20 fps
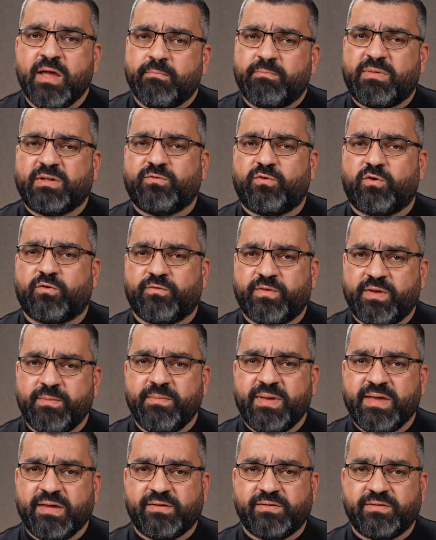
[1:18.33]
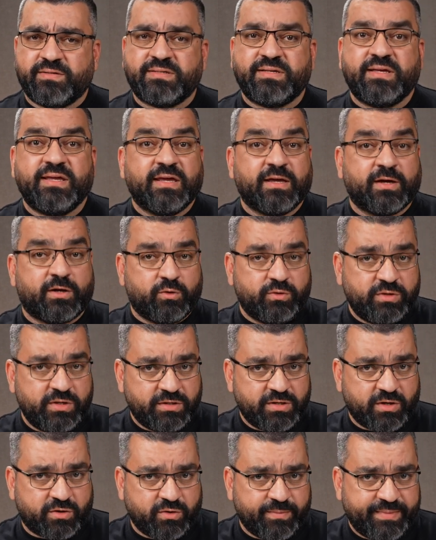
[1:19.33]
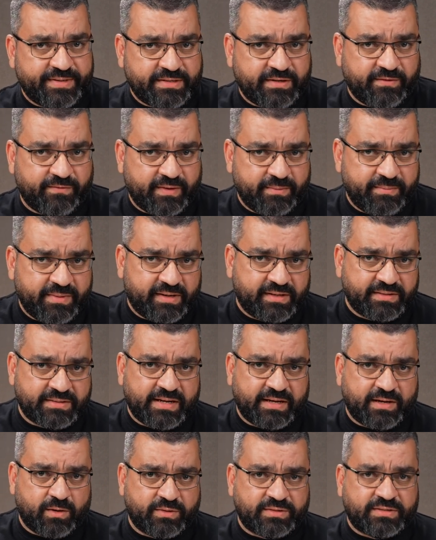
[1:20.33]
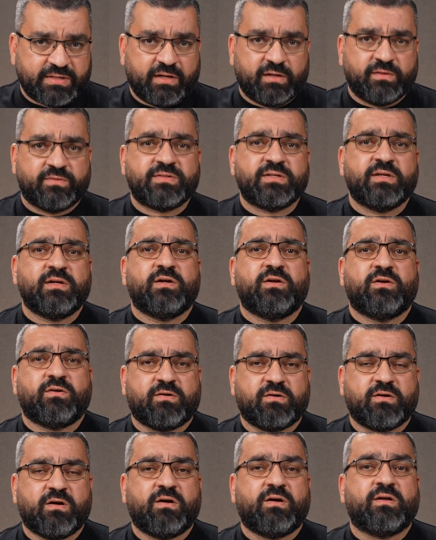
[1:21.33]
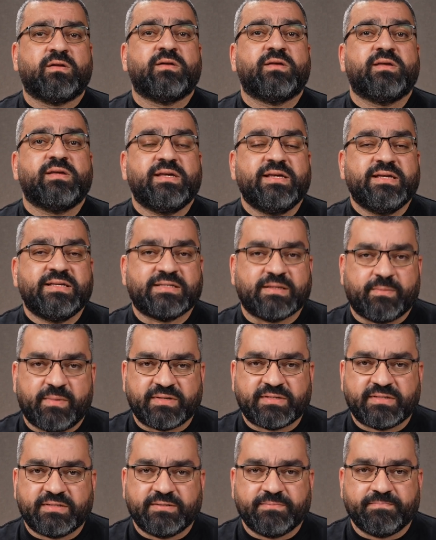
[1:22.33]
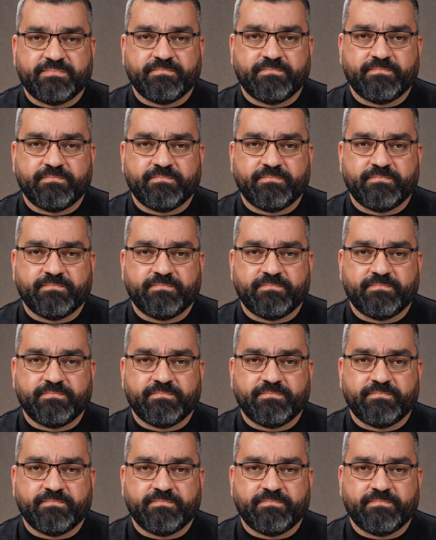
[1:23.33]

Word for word: But for filmmakers, including documentary filmmakers like ourselves, RAW is a must.